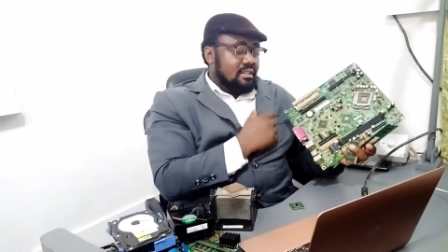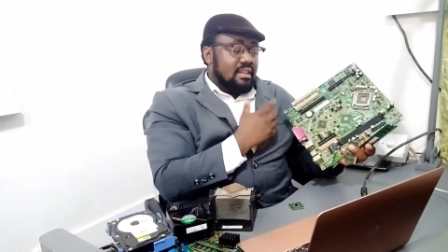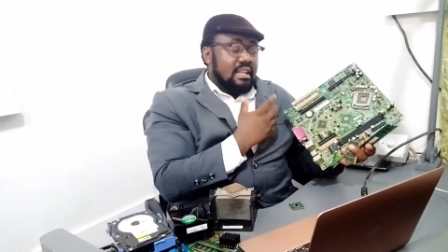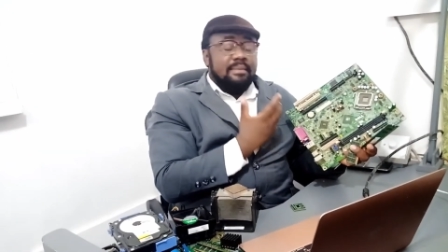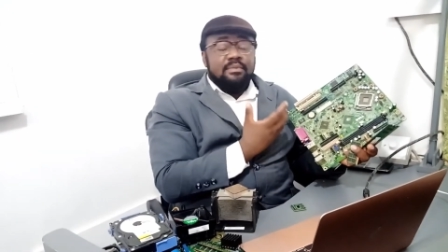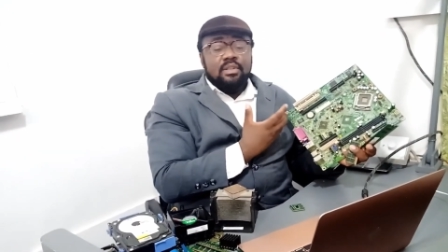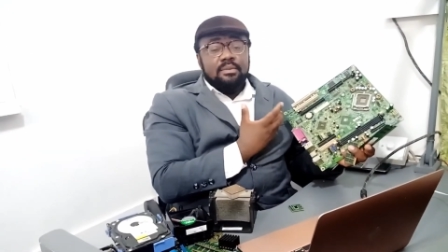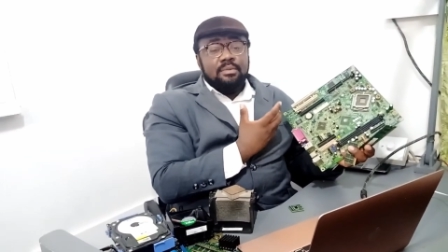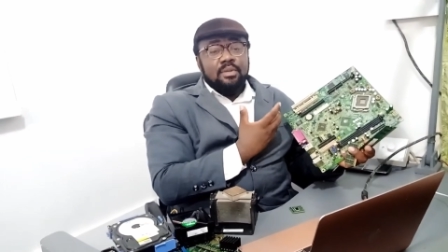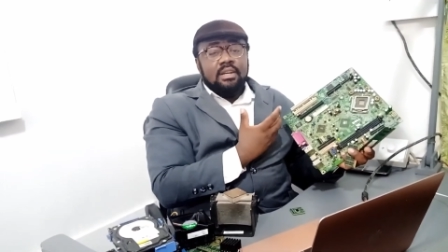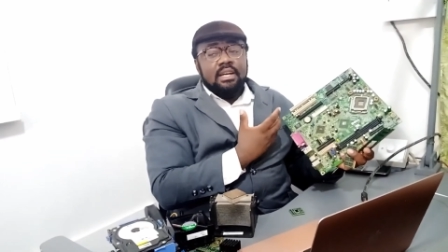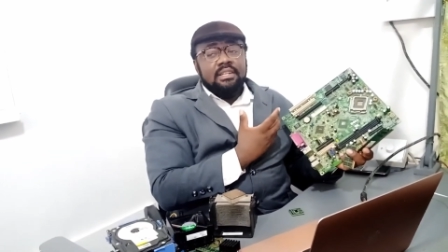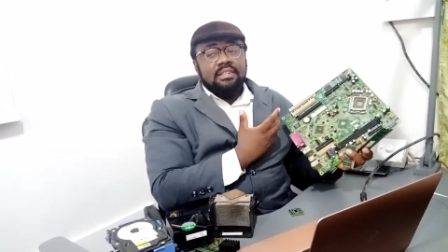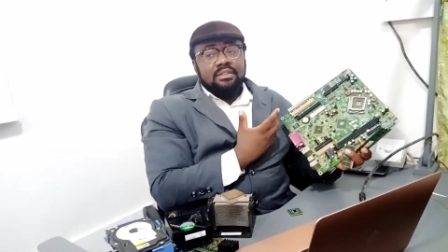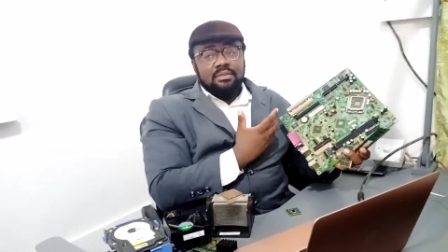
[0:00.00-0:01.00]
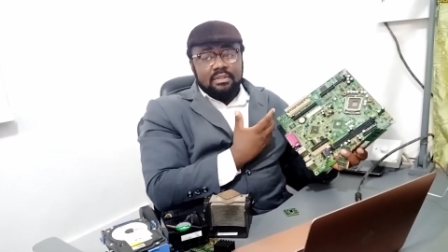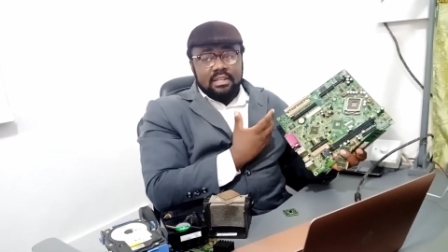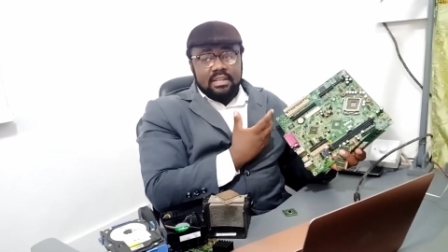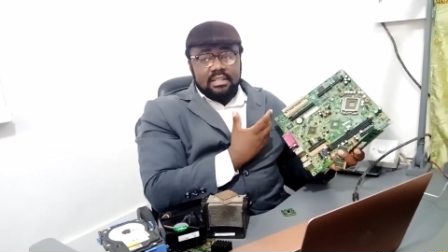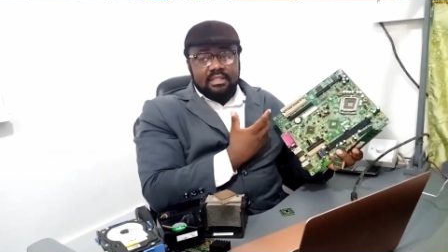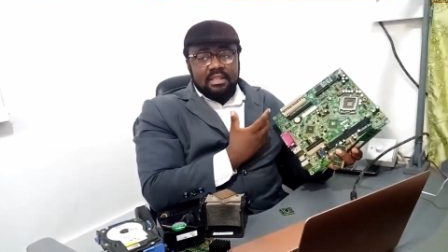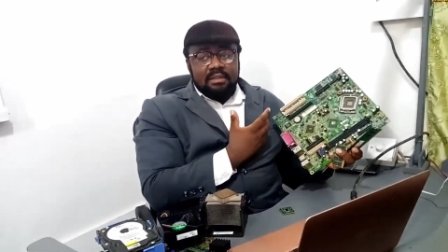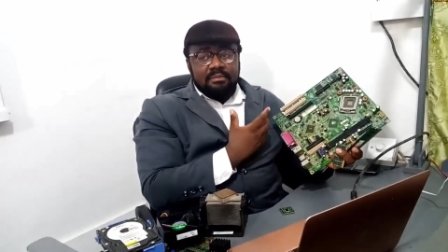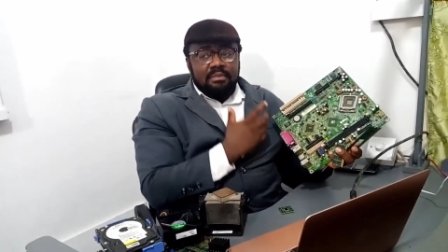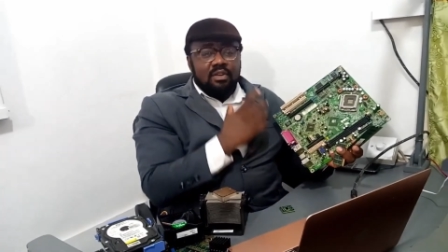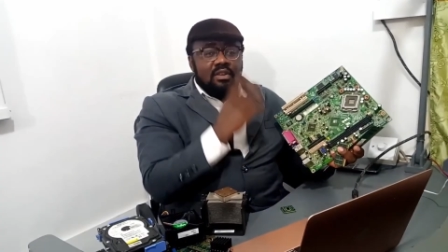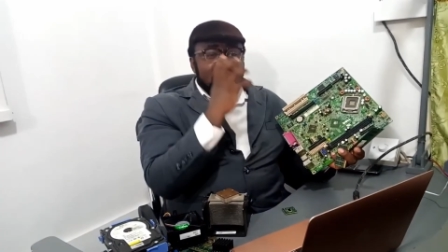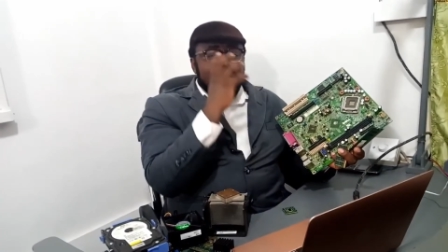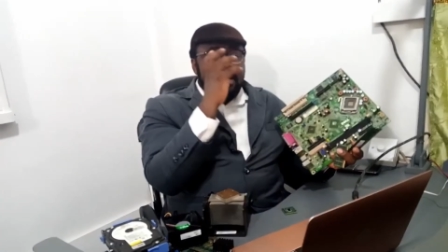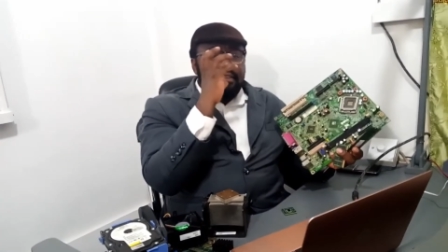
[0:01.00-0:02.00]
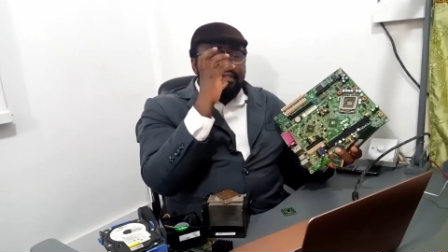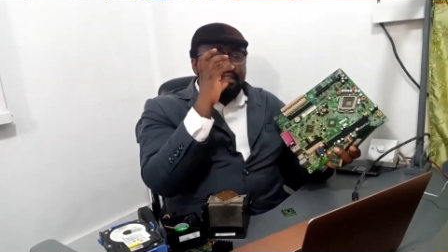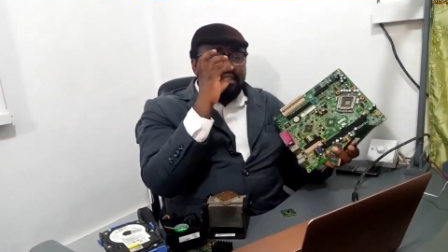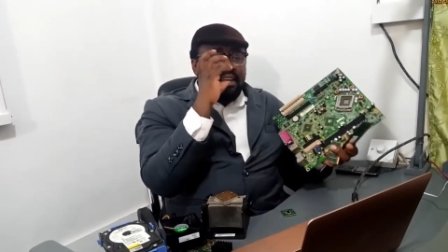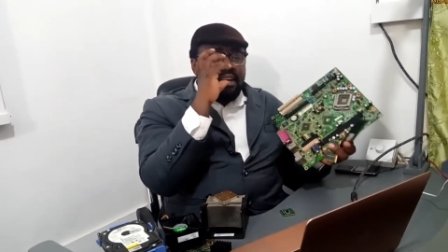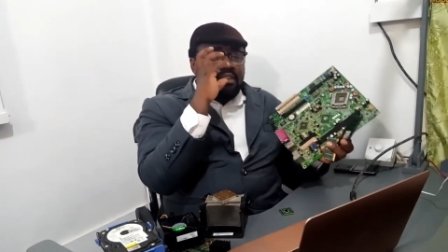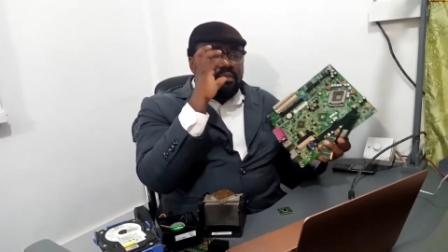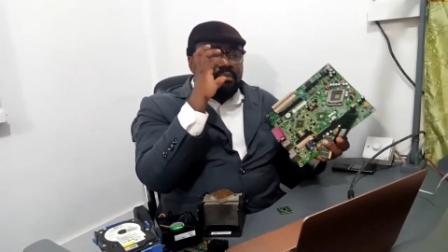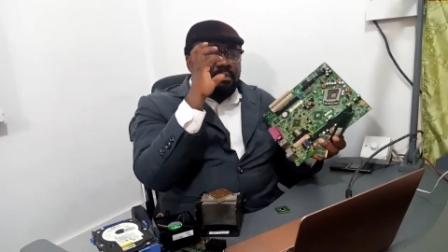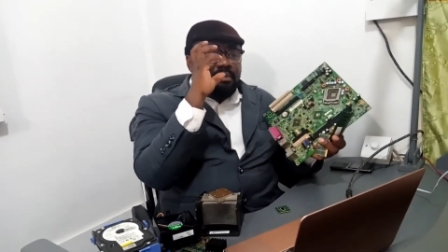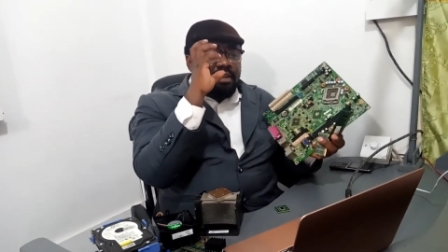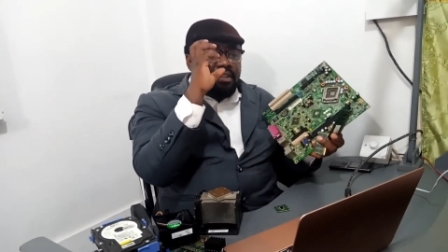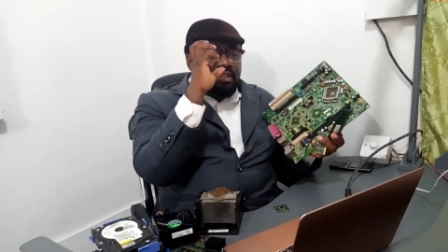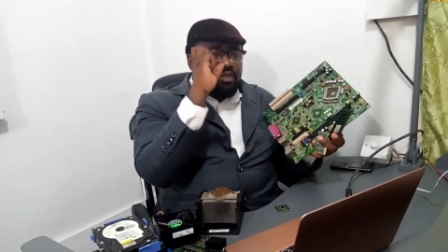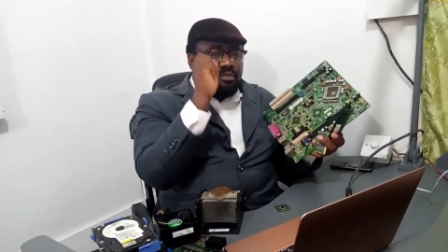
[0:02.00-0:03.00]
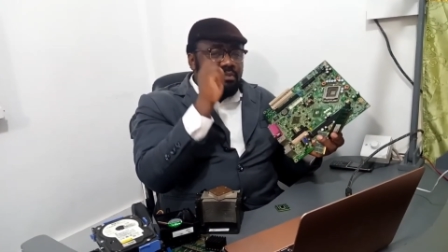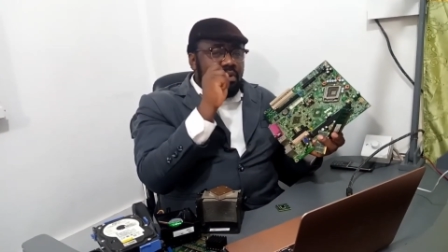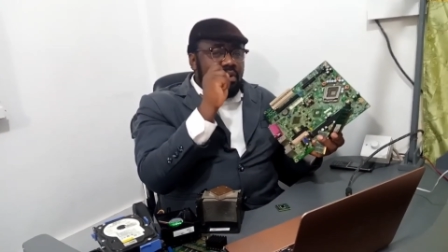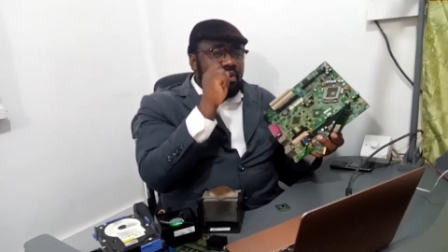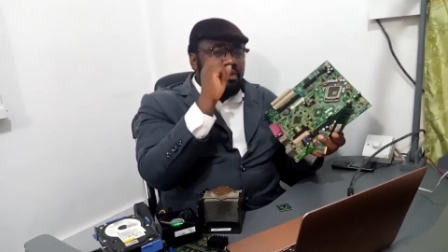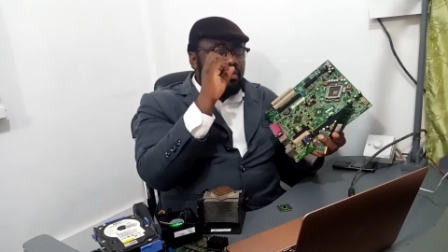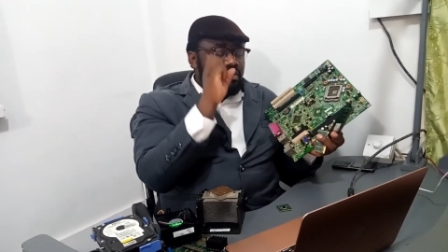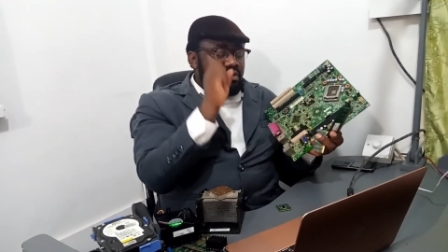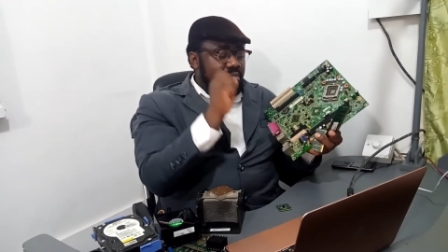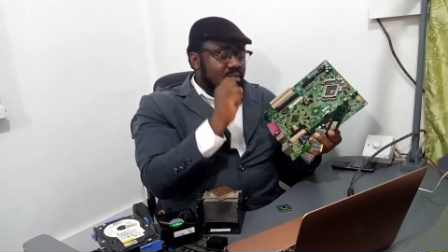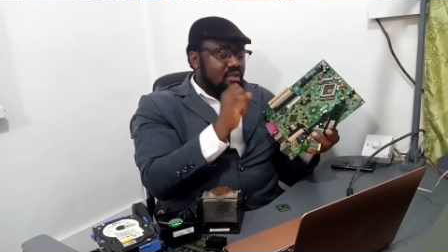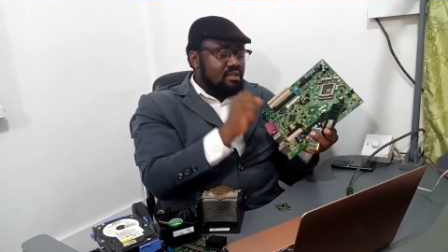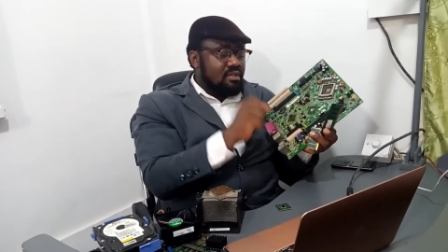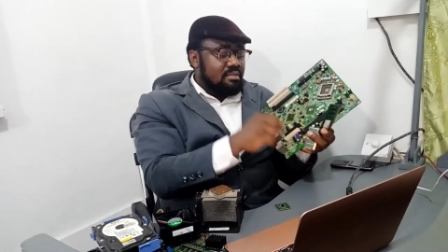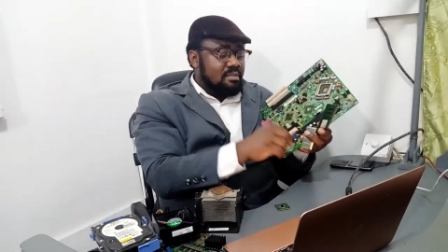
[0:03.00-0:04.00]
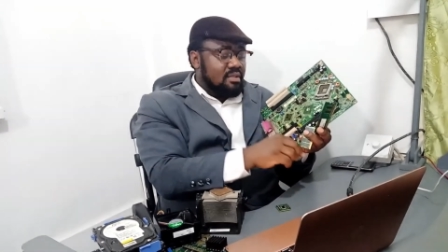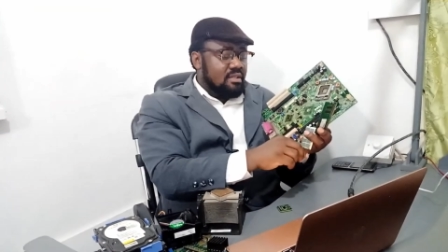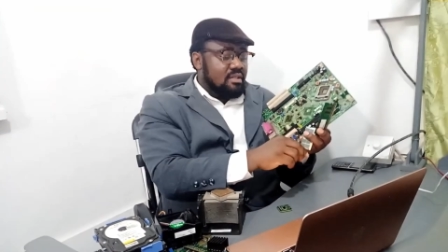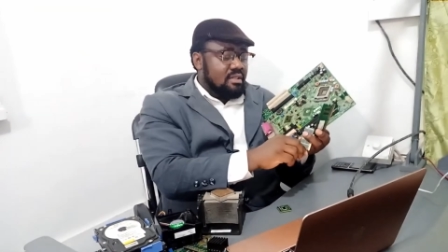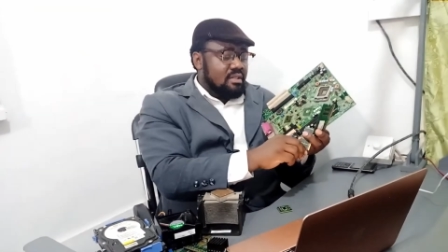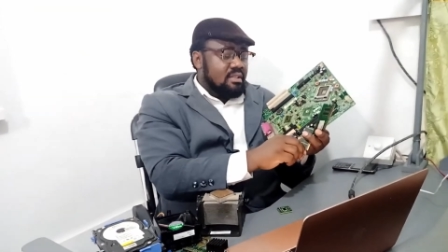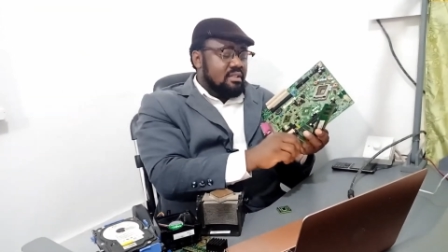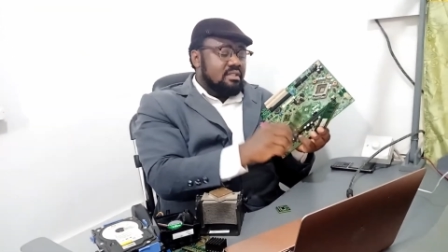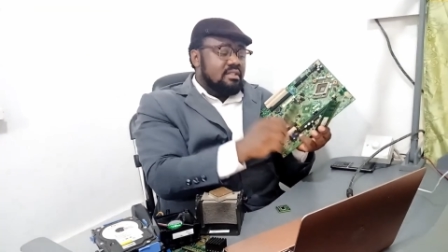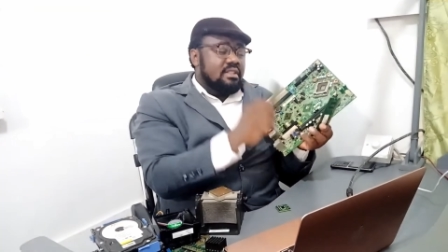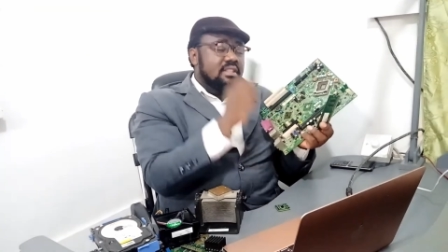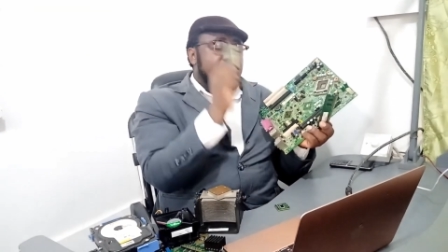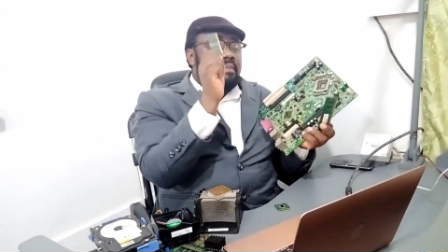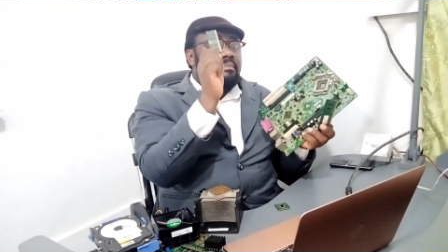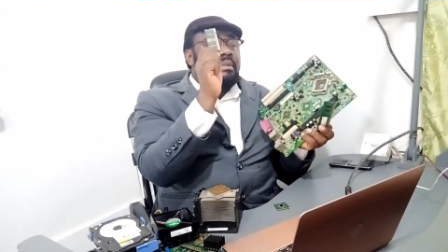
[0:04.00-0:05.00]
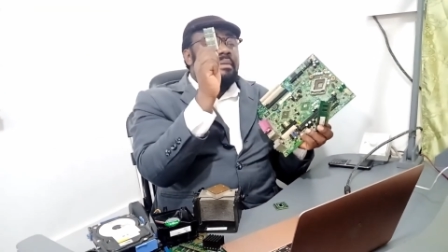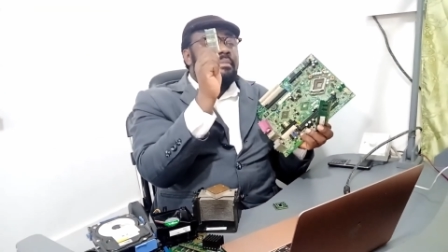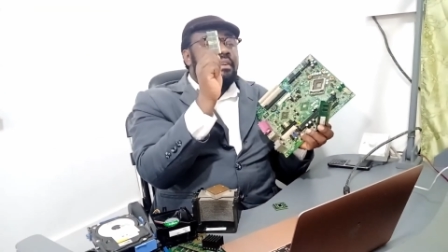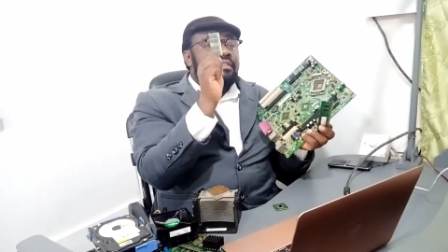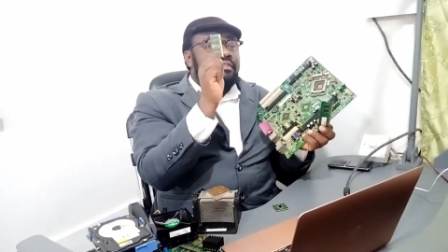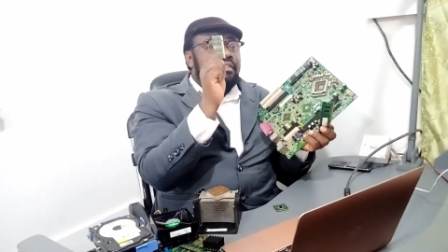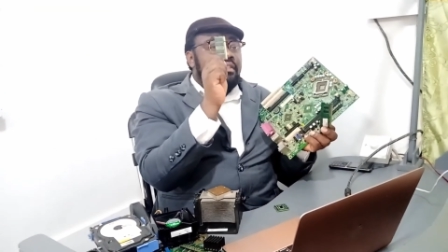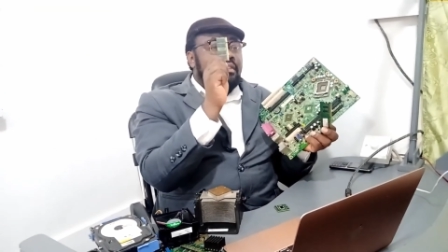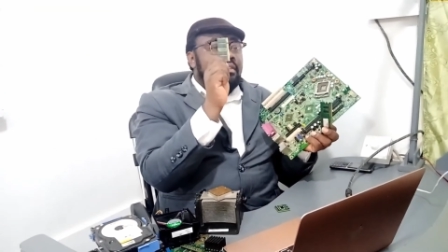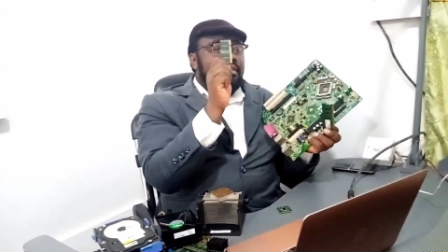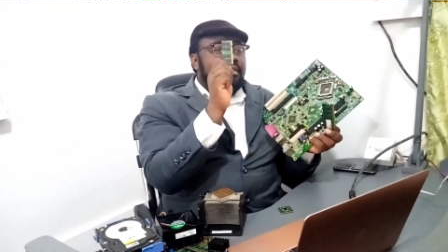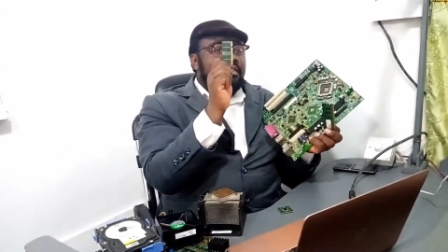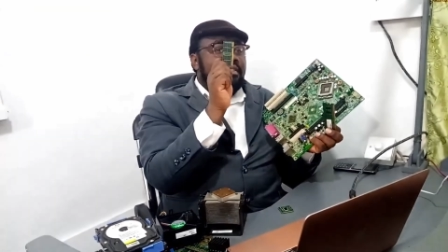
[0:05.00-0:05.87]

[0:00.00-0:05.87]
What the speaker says: Laptop, you can't do that because everything has to be made small. This is a memory for